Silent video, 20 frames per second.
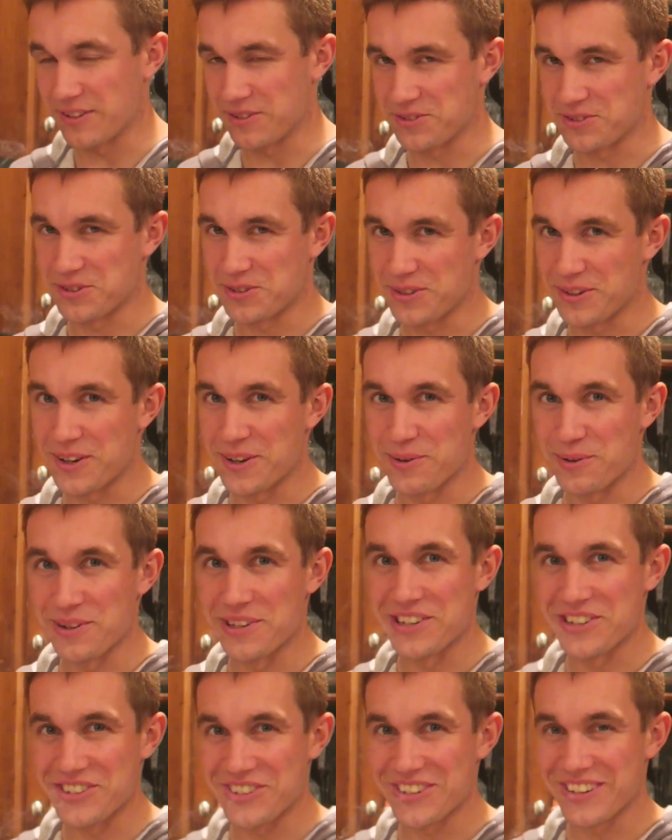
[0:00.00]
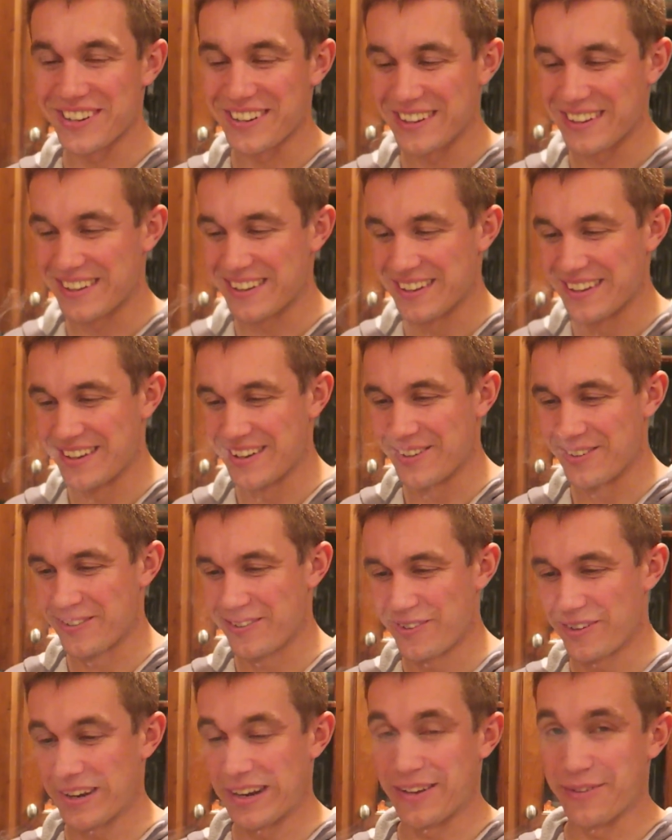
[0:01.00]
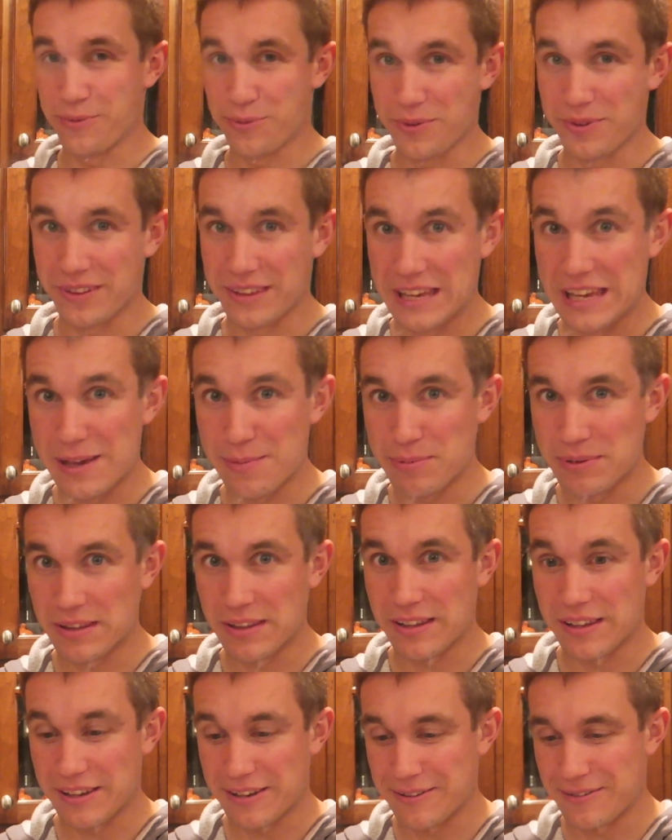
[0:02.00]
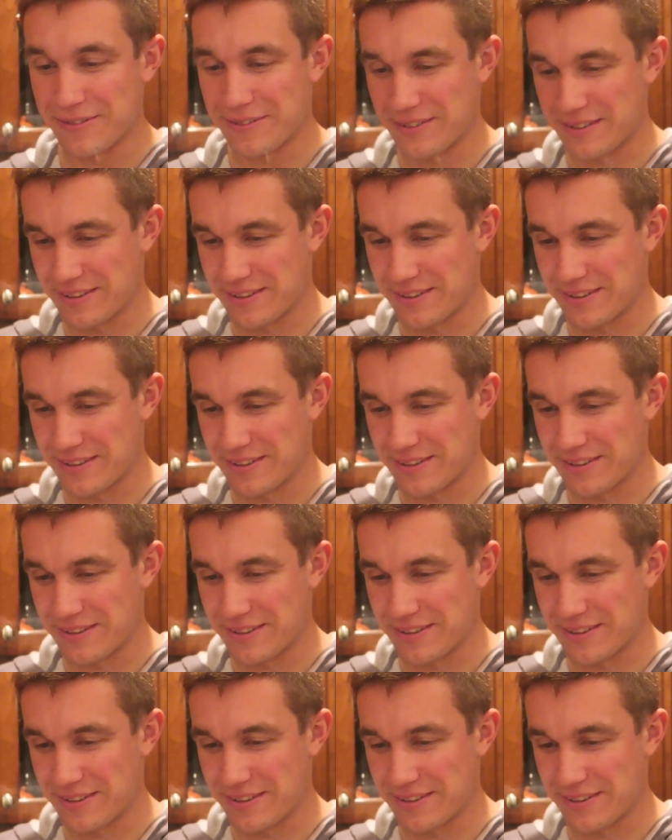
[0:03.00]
It was a great wish. Aw. We're gonna have a really happy life.